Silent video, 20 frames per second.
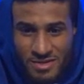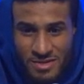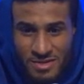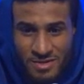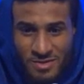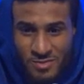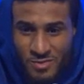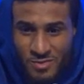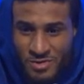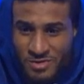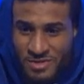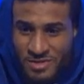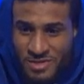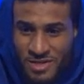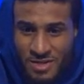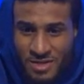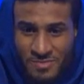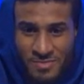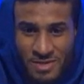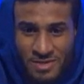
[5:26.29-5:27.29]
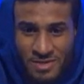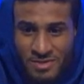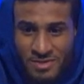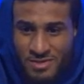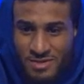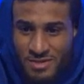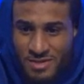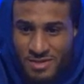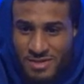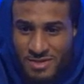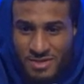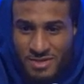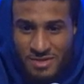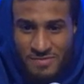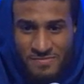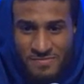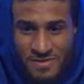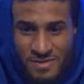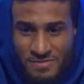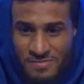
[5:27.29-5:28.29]
Uh, world champ. And
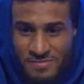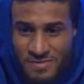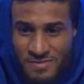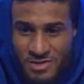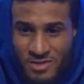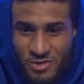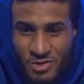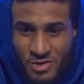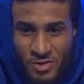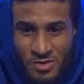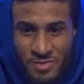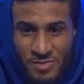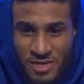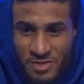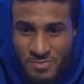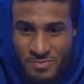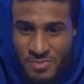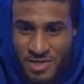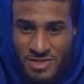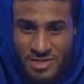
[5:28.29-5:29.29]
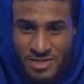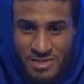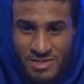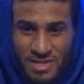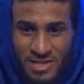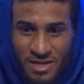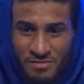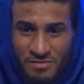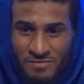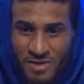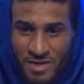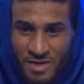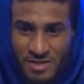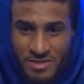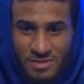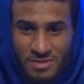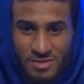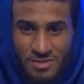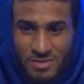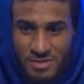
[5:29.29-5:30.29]
defensively, you know, he makes plays. He
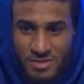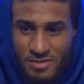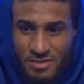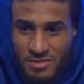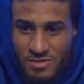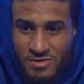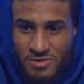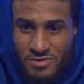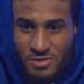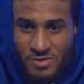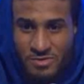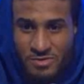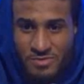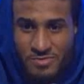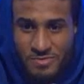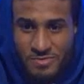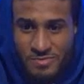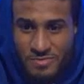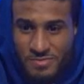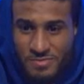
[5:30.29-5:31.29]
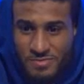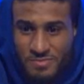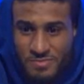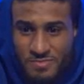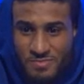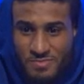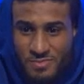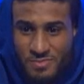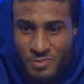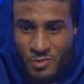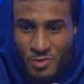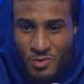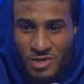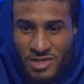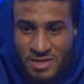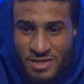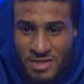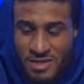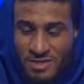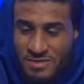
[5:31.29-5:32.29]
sacrifices, you know, what
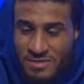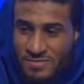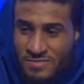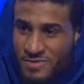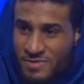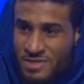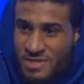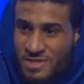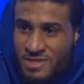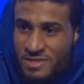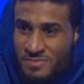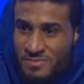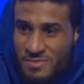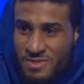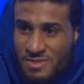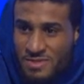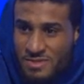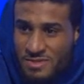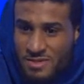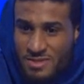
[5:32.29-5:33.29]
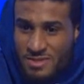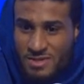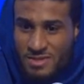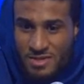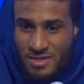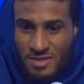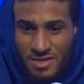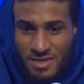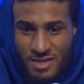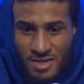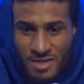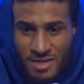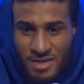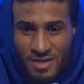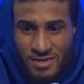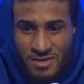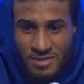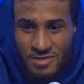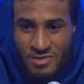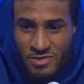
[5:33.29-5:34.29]
he does for teams.
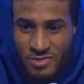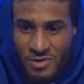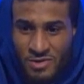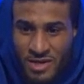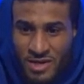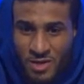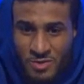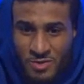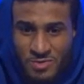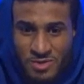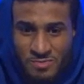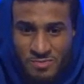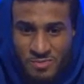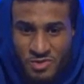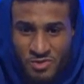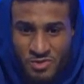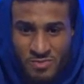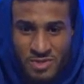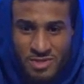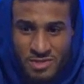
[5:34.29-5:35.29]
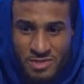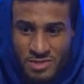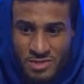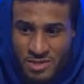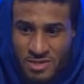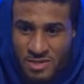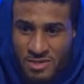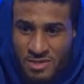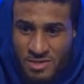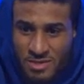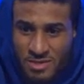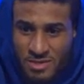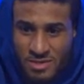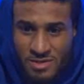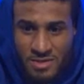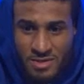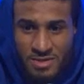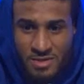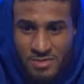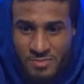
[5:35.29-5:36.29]
And, you know, it helps them tremendously.
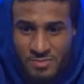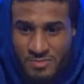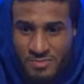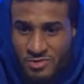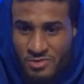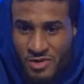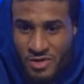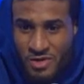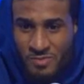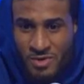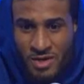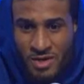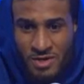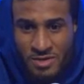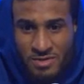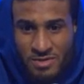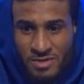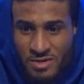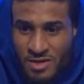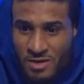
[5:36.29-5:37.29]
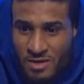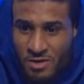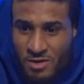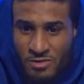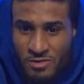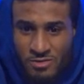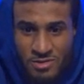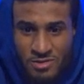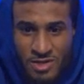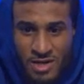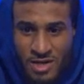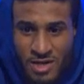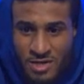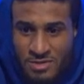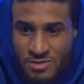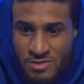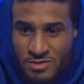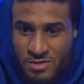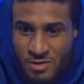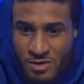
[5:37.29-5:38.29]
Him, Draymond, Klay, all those
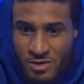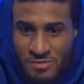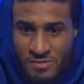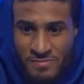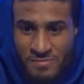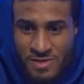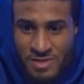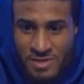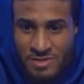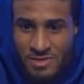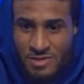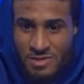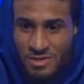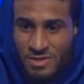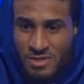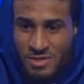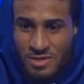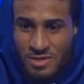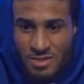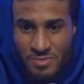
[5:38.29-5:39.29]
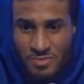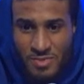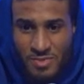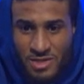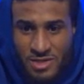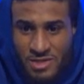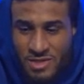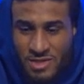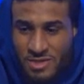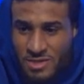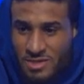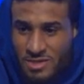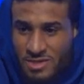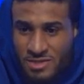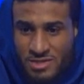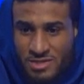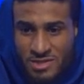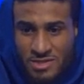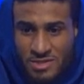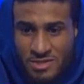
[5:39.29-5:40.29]
guys, you know, all the vets. Belly
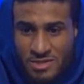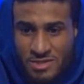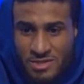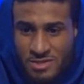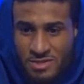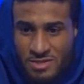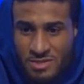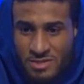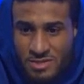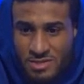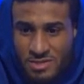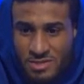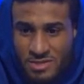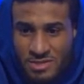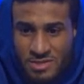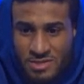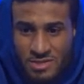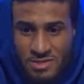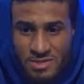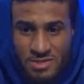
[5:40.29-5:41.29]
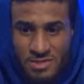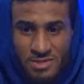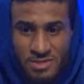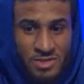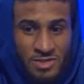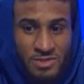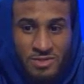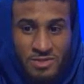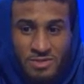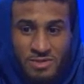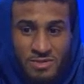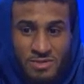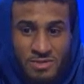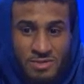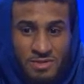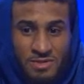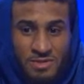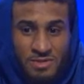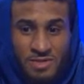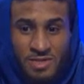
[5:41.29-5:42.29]
is just it's just a good
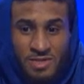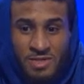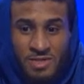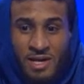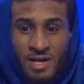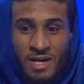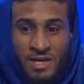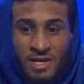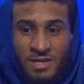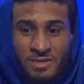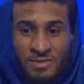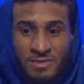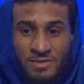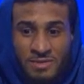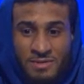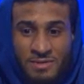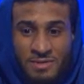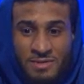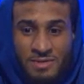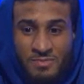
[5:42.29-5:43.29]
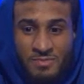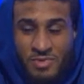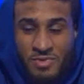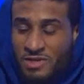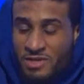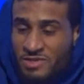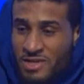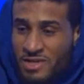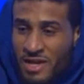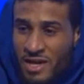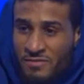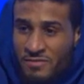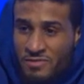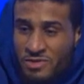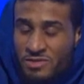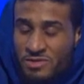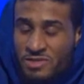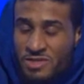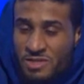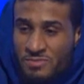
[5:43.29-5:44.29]
a good guy and good players to have on
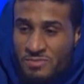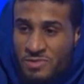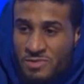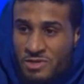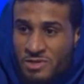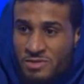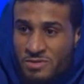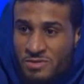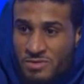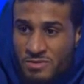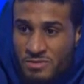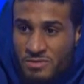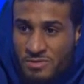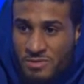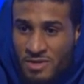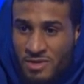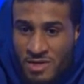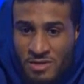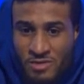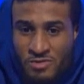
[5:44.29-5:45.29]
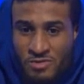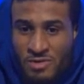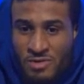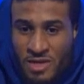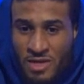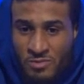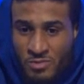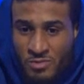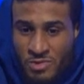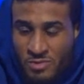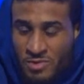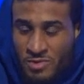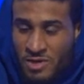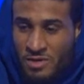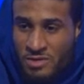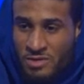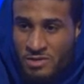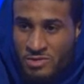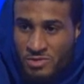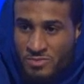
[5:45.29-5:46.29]
your team, you know, that know the game really
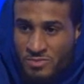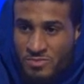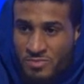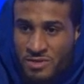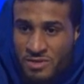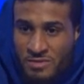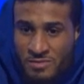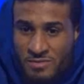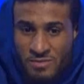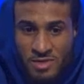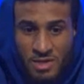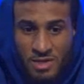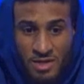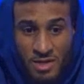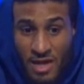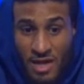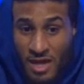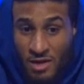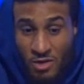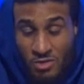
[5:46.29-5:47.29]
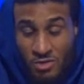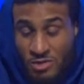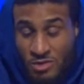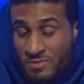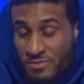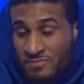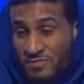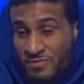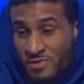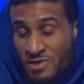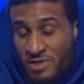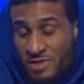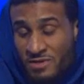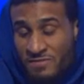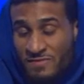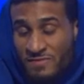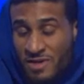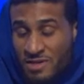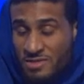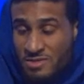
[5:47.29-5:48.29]
well and you can pick and go to them for any
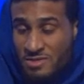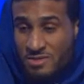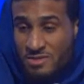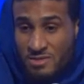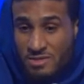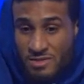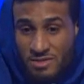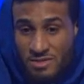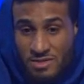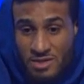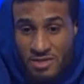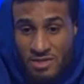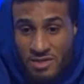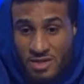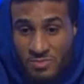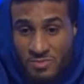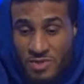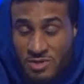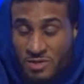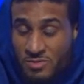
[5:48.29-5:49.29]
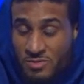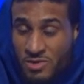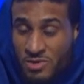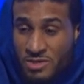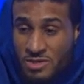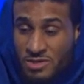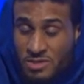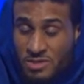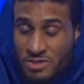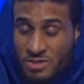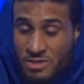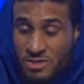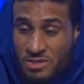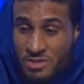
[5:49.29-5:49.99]
advice and uh, pick their brains.